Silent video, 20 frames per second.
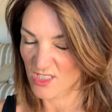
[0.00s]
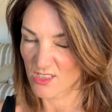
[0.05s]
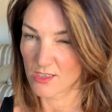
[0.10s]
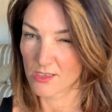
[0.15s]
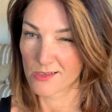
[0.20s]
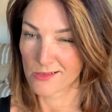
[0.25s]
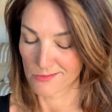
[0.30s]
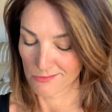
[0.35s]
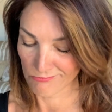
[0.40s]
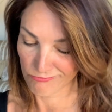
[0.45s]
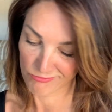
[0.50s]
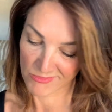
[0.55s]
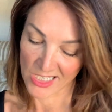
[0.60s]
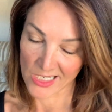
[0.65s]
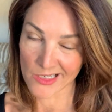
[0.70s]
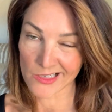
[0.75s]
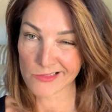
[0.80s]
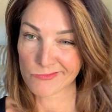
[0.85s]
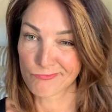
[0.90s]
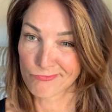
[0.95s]
so
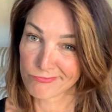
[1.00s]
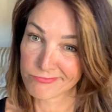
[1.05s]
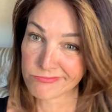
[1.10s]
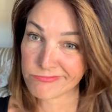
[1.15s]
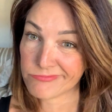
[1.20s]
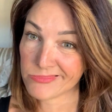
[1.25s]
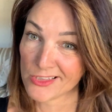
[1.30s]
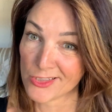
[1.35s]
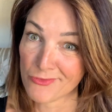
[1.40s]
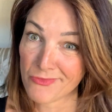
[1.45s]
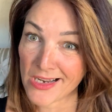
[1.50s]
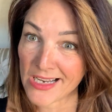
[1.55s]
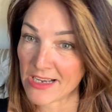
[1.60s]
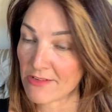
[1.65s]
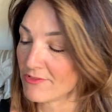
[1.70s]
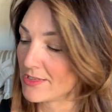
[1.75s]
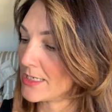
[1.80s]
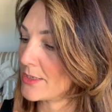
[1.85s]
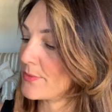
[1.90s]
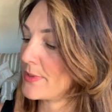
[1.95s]
you run out
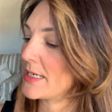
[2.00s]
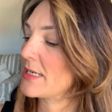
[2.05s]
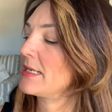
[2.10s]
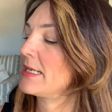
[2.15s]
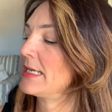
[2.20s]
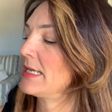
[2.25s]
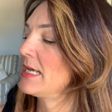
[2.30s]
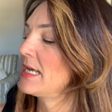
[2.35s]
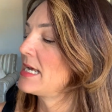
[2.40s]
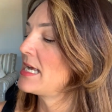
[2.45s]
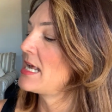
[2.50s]
really quickly.